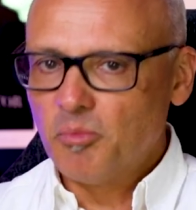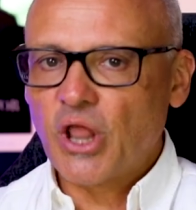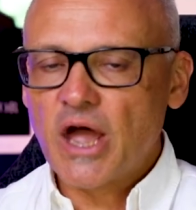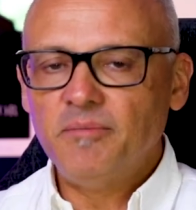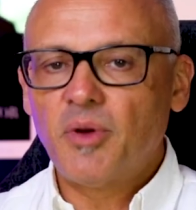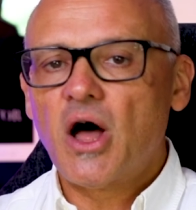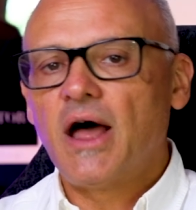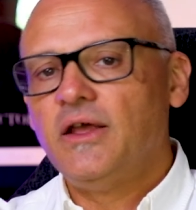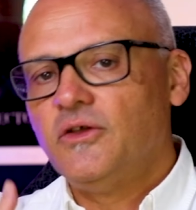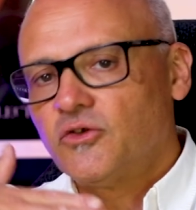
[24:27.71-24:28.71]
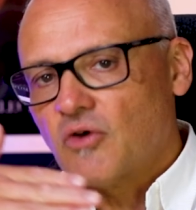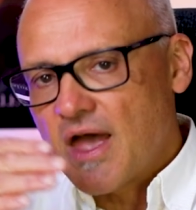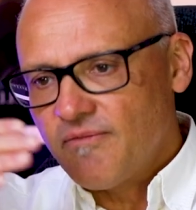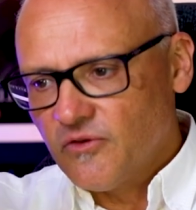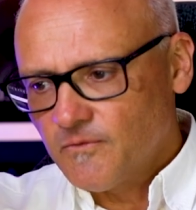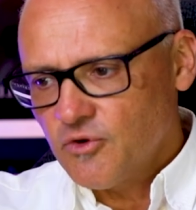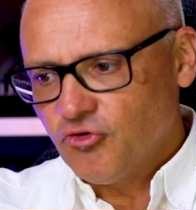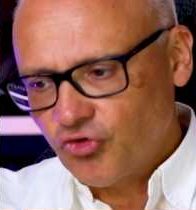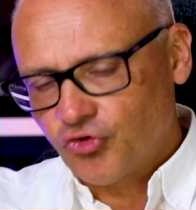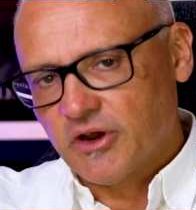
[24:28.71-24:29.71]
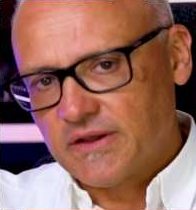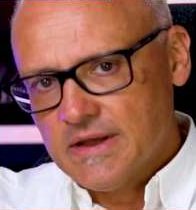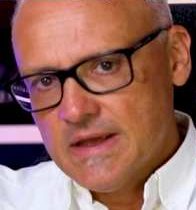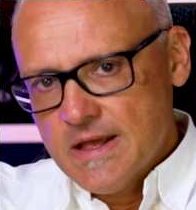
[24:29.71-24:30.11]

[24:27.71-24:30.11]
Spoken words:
blind buy, so I have this very strict